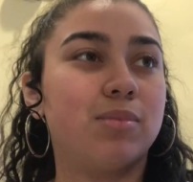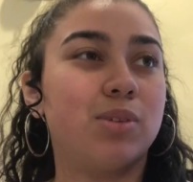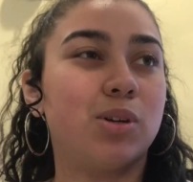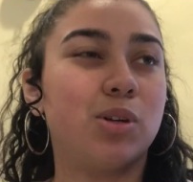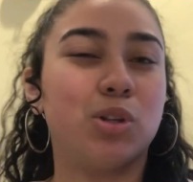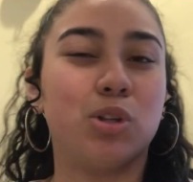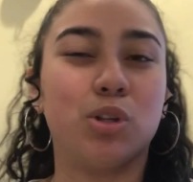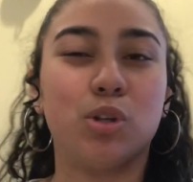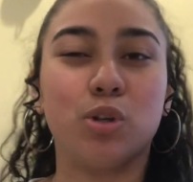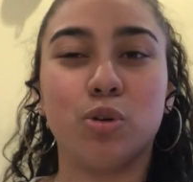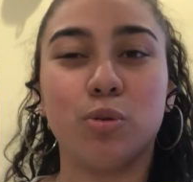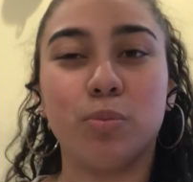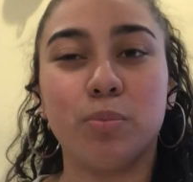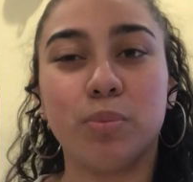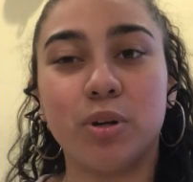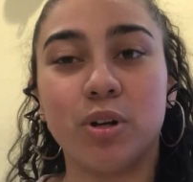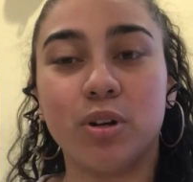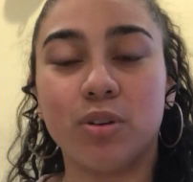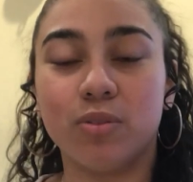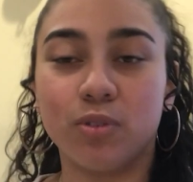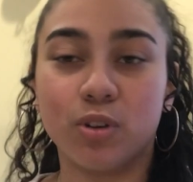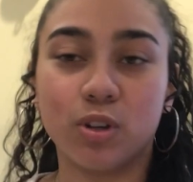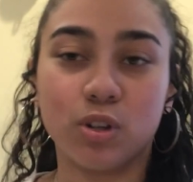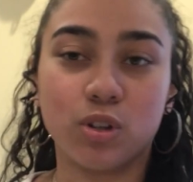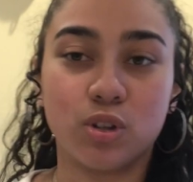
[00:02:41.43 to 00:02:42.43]
a little bit
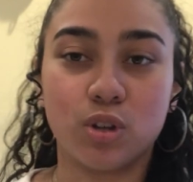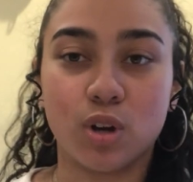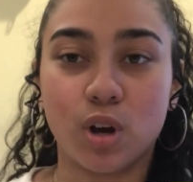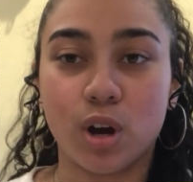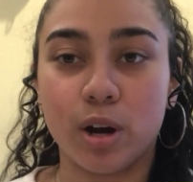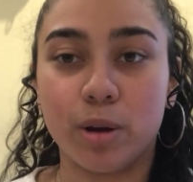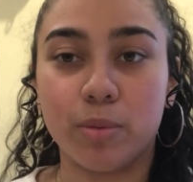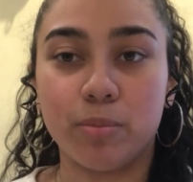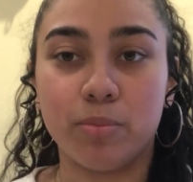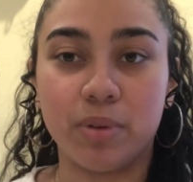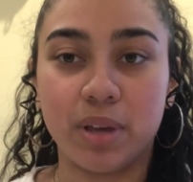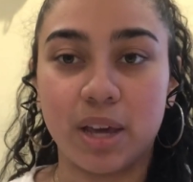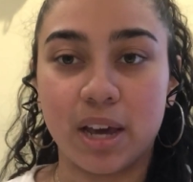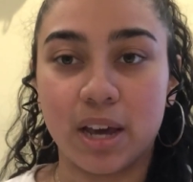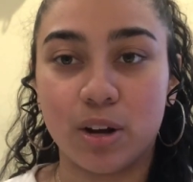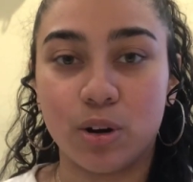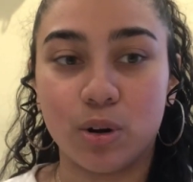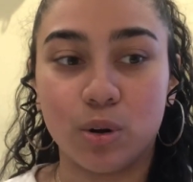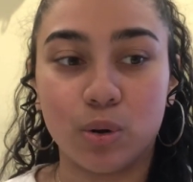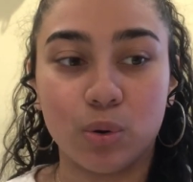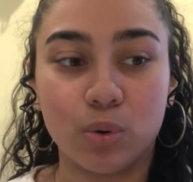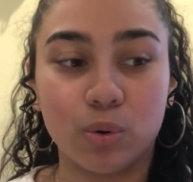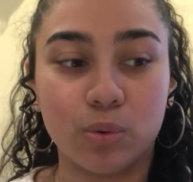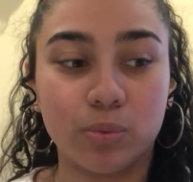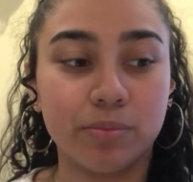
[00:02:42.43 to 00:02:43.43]
of guitar and
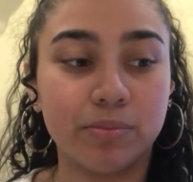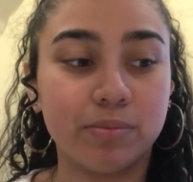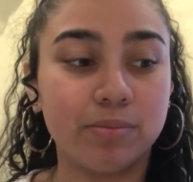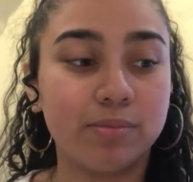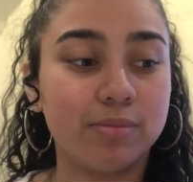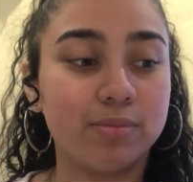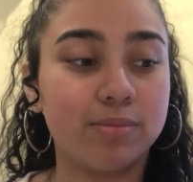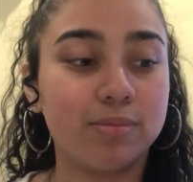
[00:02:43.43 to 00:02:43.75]
piano.